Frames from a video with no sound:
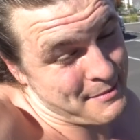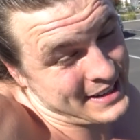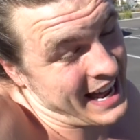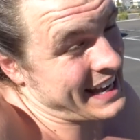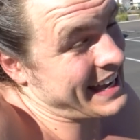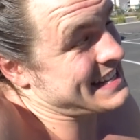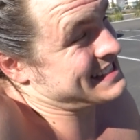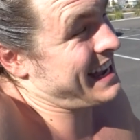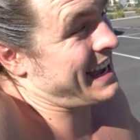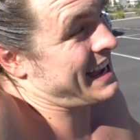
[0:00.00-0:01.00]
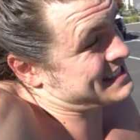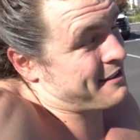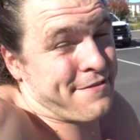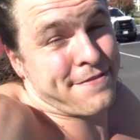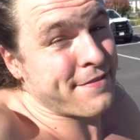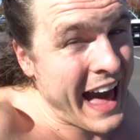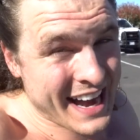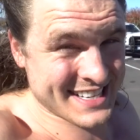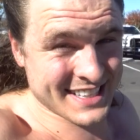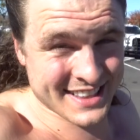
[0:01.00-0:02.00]
I mean, I can't say it's a
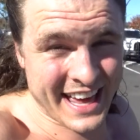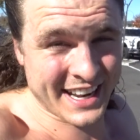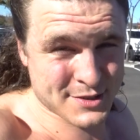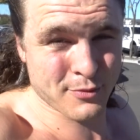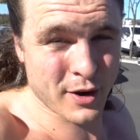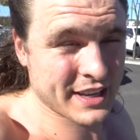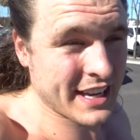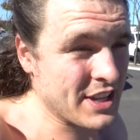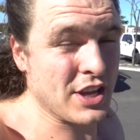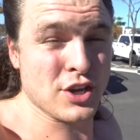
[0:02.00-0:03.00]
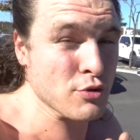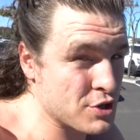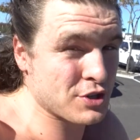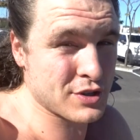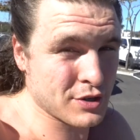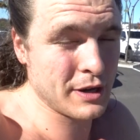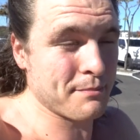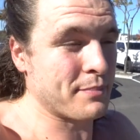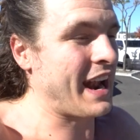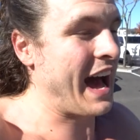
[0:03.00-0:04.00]
fact that it's working and that you should do
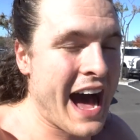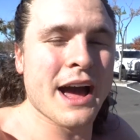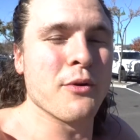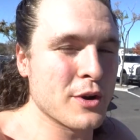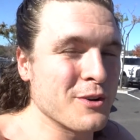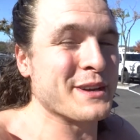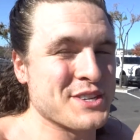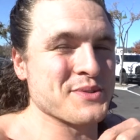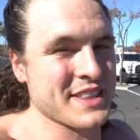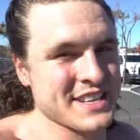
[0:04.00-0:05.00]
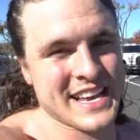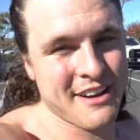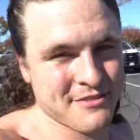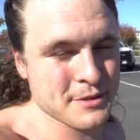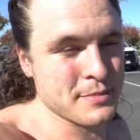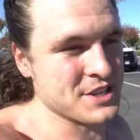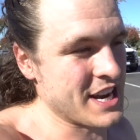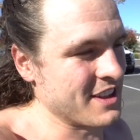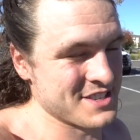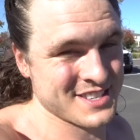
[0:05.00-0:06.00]
it, but I will be doing this after the beat
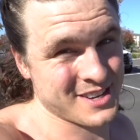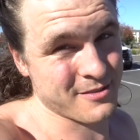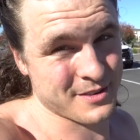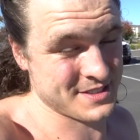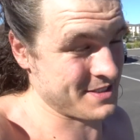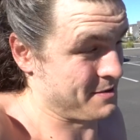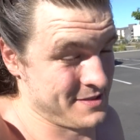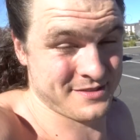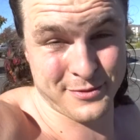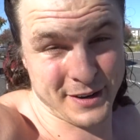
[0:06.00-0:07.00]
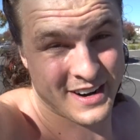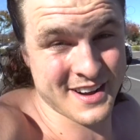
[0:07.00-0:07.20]
challenge is over. This is freaking